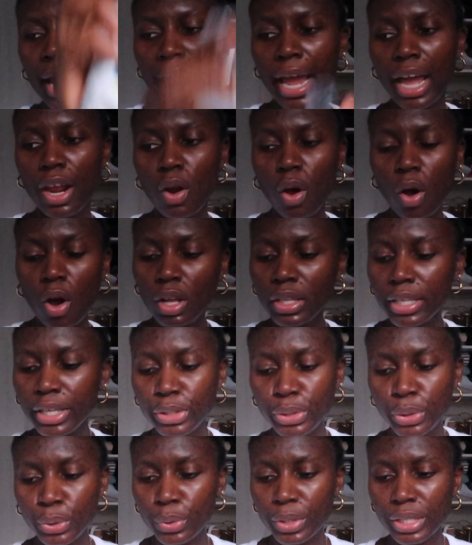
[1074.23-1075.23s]
And all
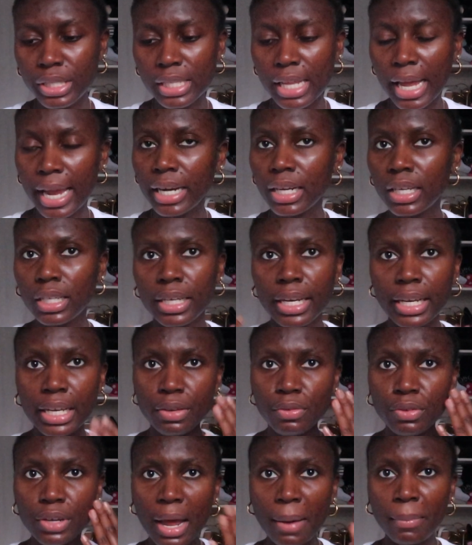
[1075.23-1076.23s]
they do is like they
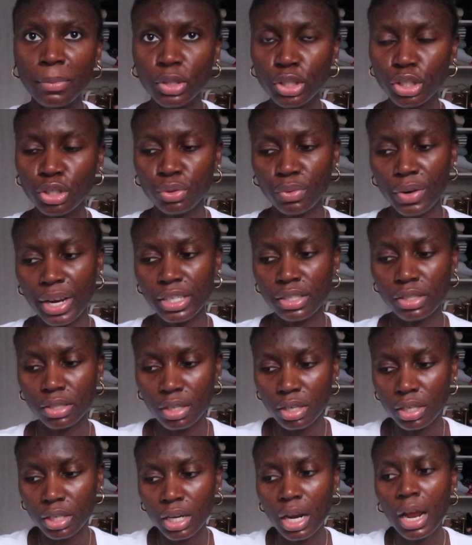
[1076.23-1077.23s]
give you that moisturized
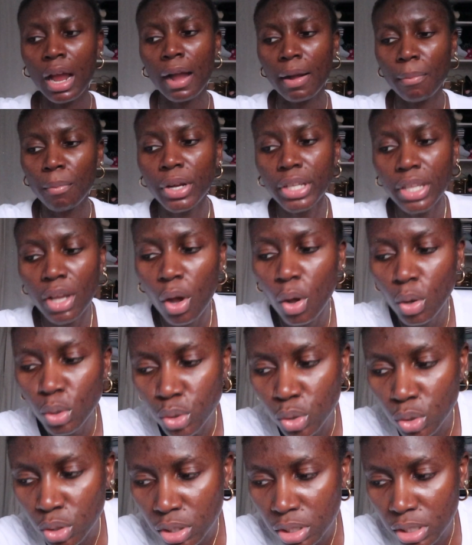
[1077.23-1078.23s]
look, but they
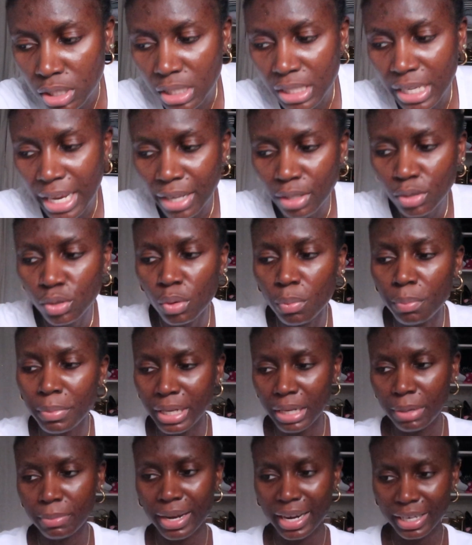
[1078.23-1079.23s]
also tend to
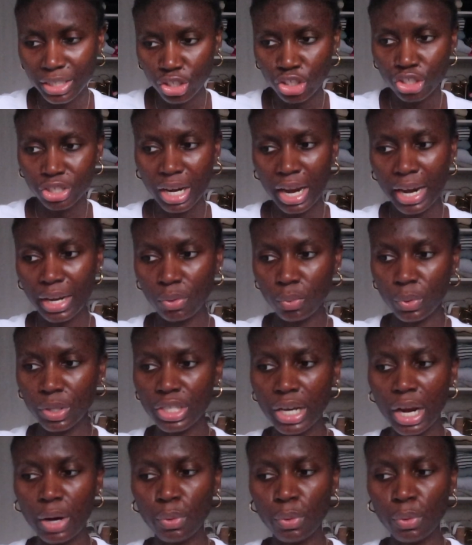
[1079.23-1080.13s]
minimize shine, which I